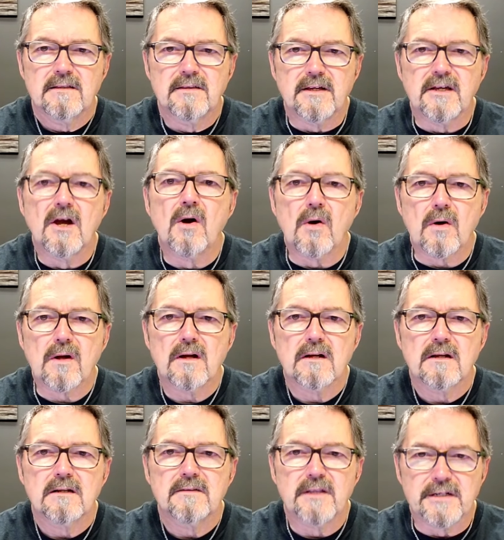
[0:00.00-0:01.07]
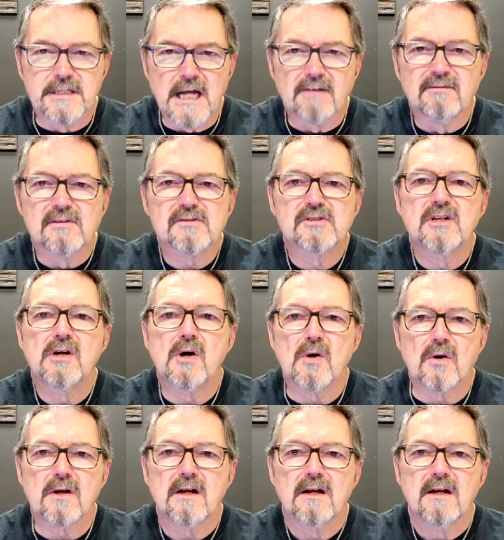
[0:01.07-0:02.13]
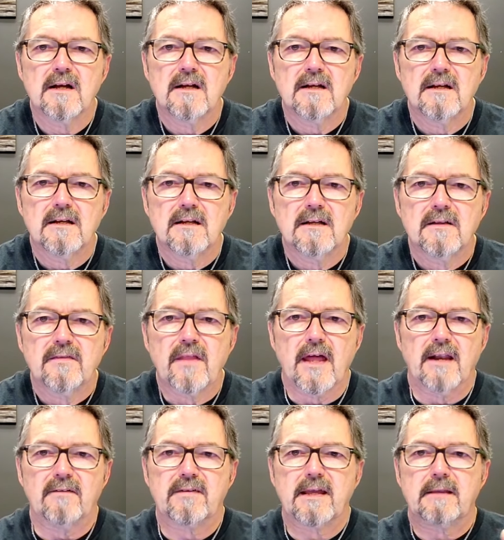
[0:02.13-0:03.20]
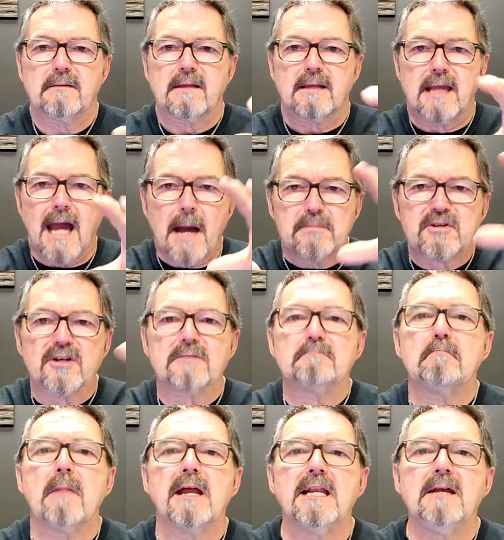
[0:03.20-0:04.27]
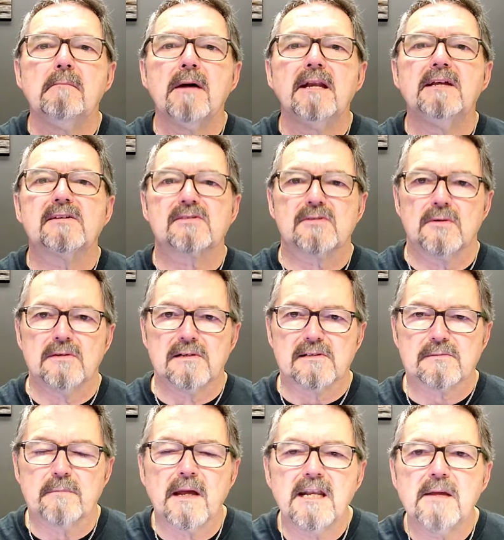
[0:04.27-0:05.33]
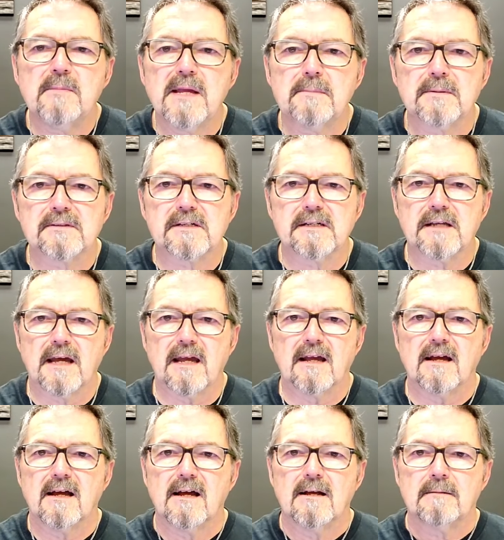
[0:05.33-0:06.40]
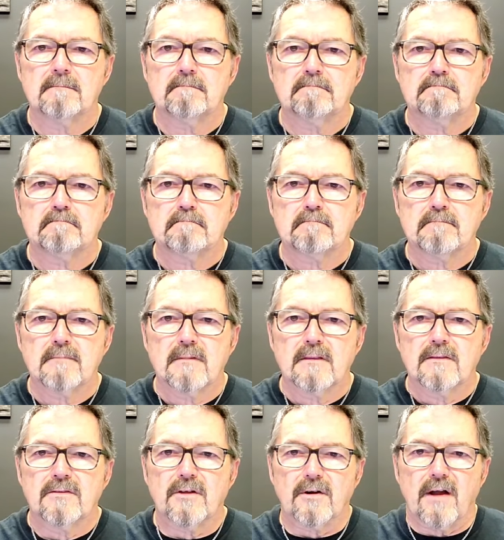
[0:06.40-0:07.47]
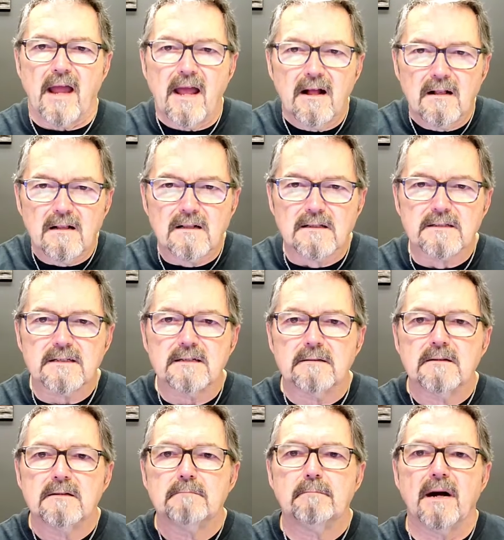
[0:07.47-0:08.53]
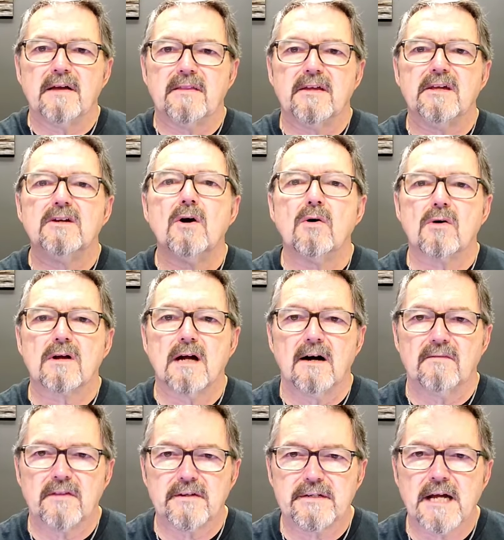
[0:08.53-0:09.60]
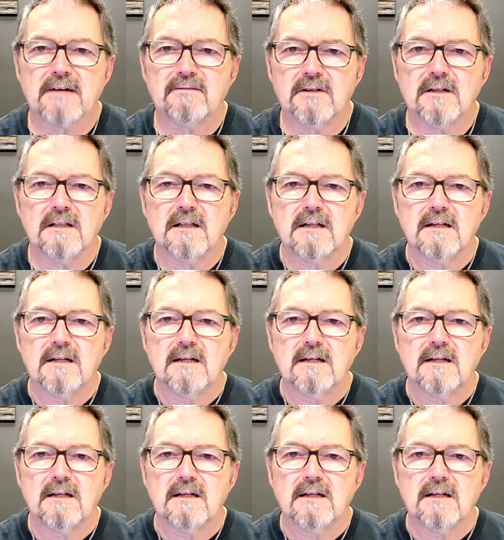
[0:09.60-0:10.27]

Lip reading: the yoke, the devil's yoke that have captured many, many souls, many people today. They're held by the yoke of the devil.